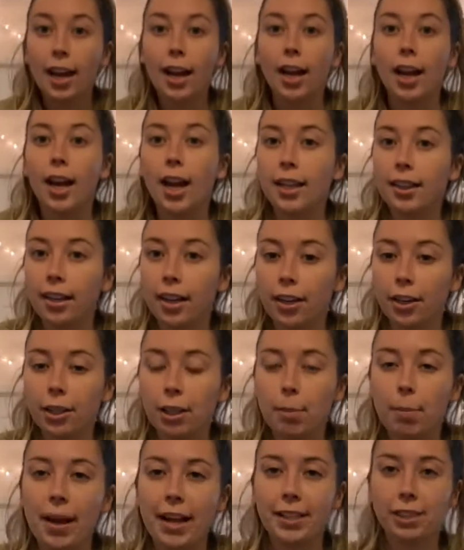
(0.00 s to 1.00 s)
And there, your
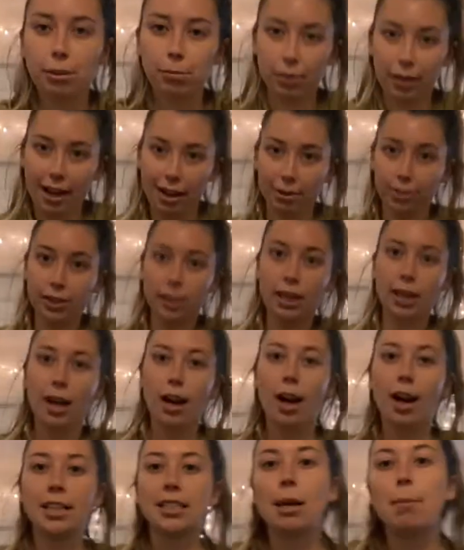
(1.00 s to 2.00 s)
pants are bloused.
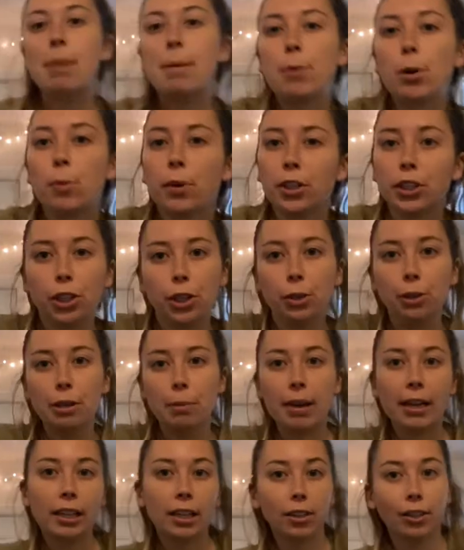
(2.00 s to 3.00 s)
Some people wear two to
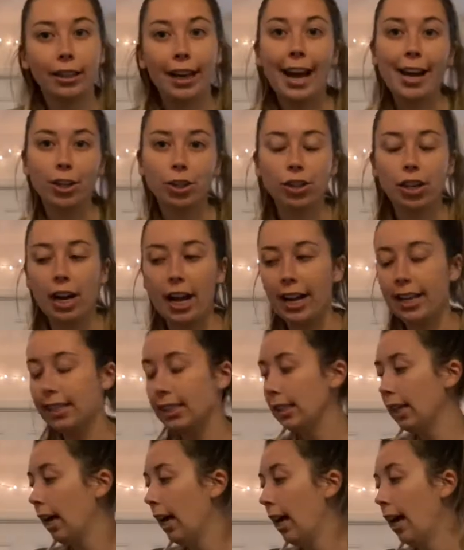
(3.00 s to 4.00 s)
make it look extra nice.
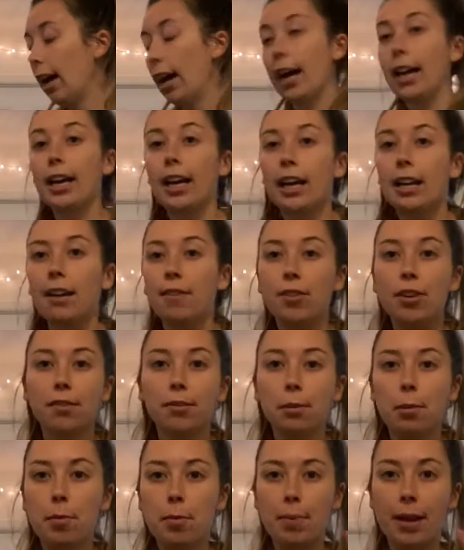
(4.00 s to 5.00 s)
Again, if you have a
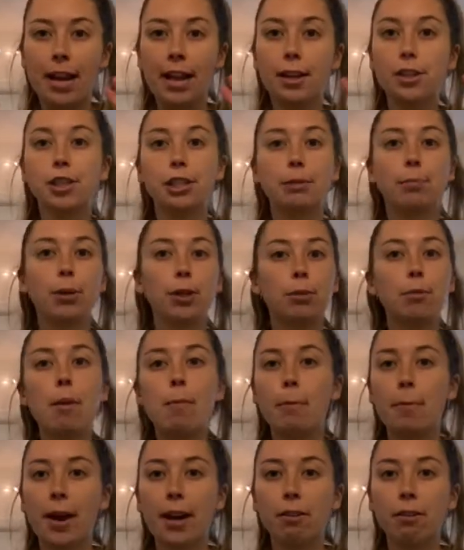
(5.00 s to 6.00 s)
rubber band, just put the rubber
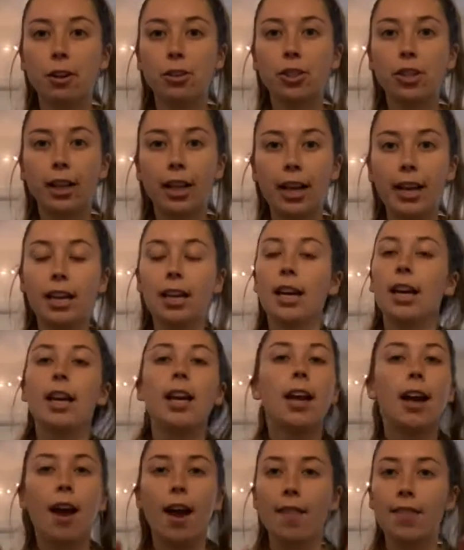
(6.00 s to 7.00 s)
band around your leg
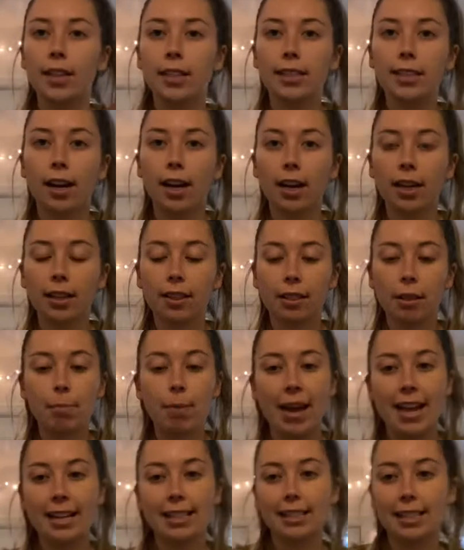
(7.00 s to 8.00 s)
and then tuck the
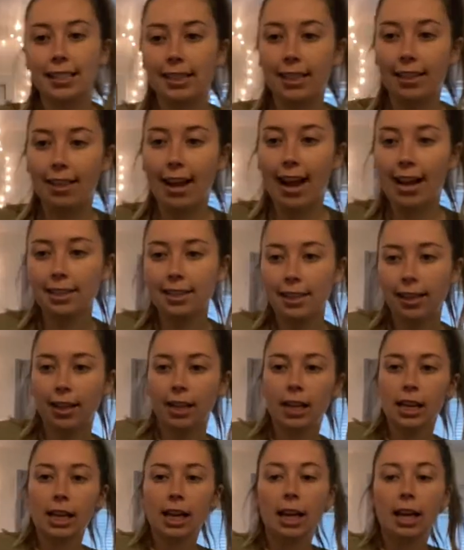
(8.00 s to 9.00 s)
pants into that.
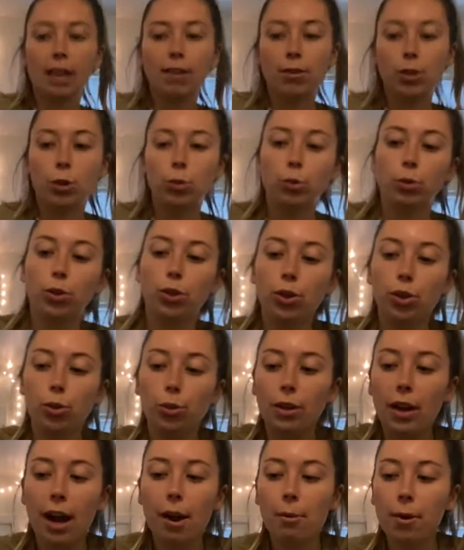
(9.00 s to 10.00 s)
If you do
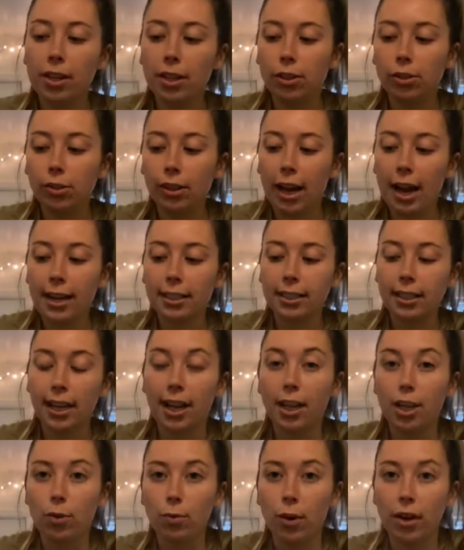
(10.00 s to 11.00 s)
not want to do that
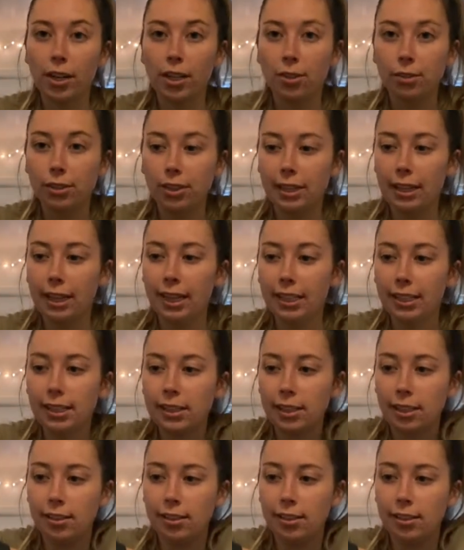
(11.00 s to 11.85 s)
and you want to use this,